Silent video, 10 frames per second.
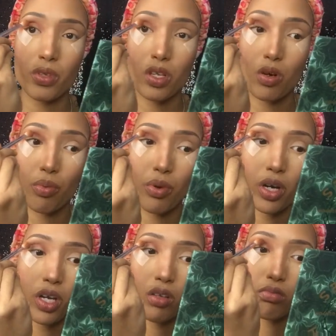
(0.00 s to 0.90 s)
still
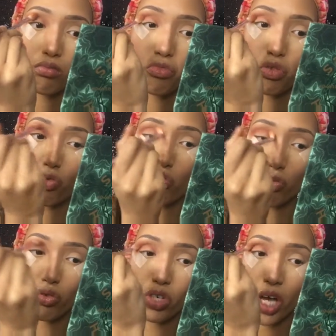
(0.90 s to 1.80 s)
pretty
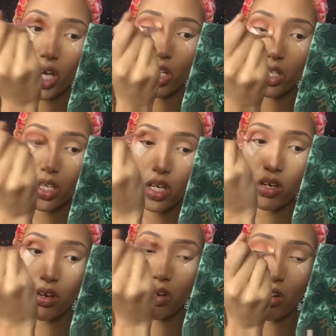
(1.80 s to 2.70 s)
neutral shades
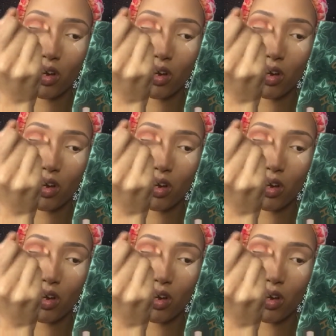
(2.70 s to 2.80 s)
here.